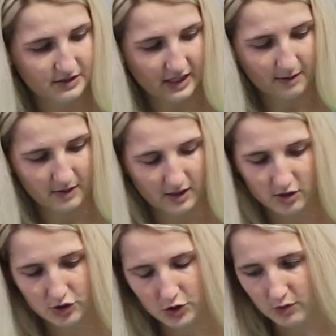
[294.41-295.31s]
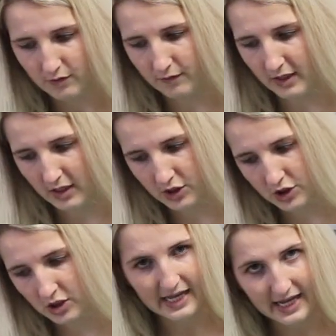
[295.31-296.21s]
salmon, tuna
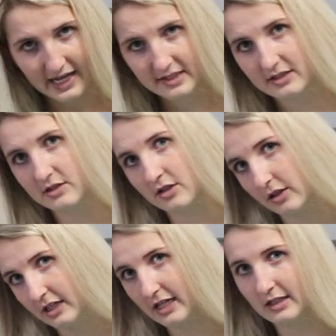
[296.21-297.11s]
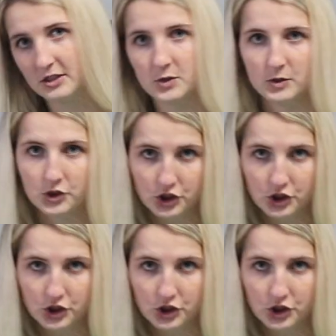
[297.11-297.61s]
fish, eggs, sardines, Swiss